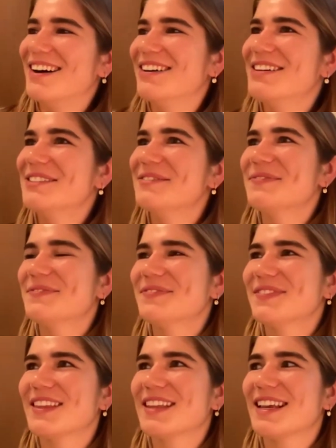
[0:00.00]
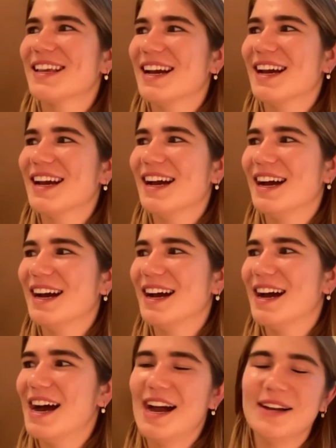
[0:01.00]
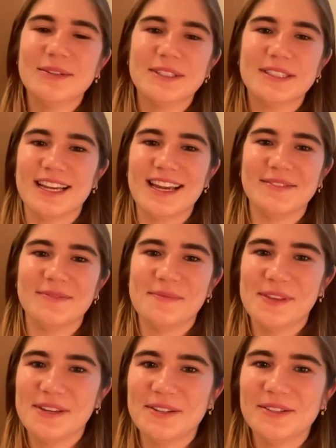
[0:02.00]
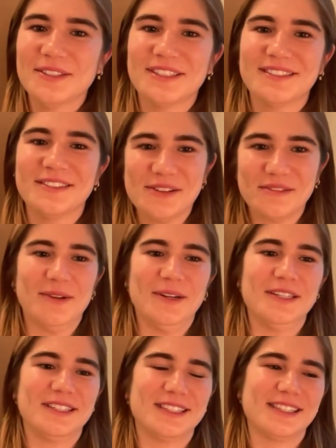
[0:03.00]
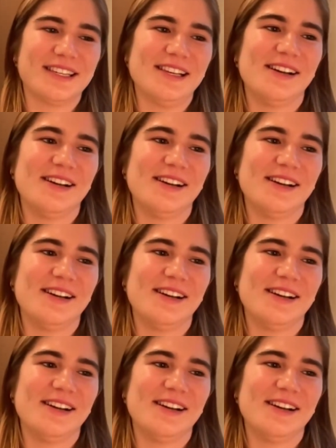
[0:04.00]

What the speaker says: um, I would say use your voice,